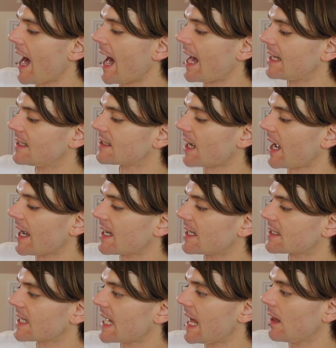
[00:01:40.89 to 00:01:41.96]
And I
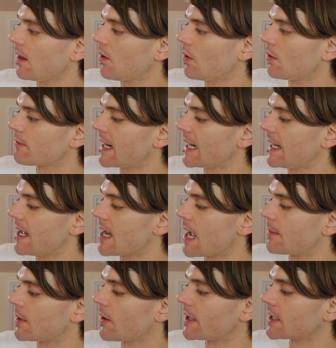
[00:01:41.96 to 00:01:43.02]
can tell already
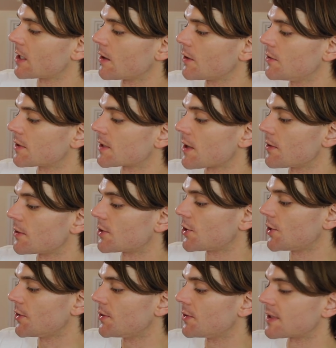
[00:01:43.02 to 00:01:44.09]
I'm going to lose those
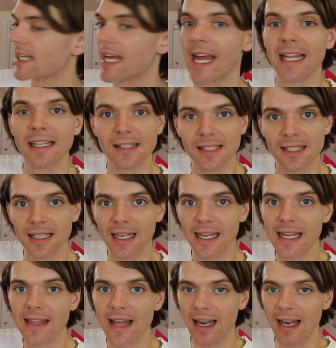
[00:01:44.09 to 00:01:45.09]
shoes instantly.